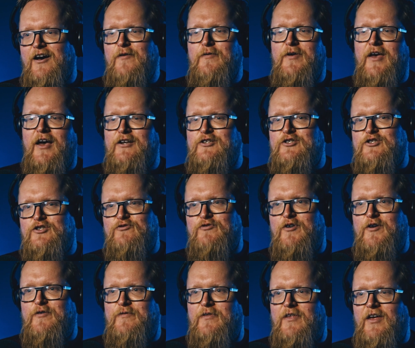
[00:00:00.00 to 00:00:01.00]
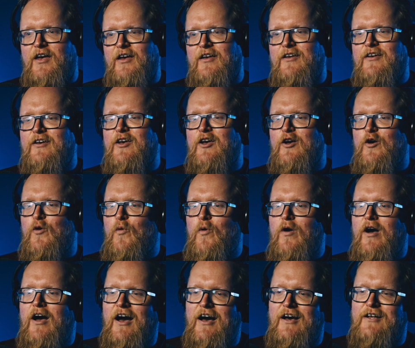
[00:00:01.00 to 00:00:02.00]
oh yeah, just drove there.
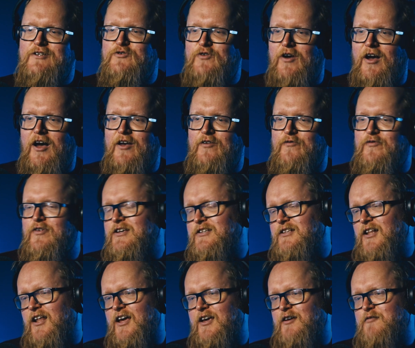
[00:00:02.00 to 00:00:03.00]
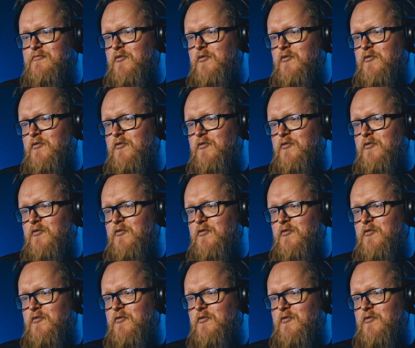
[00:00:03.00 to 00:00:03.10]
Our drive is like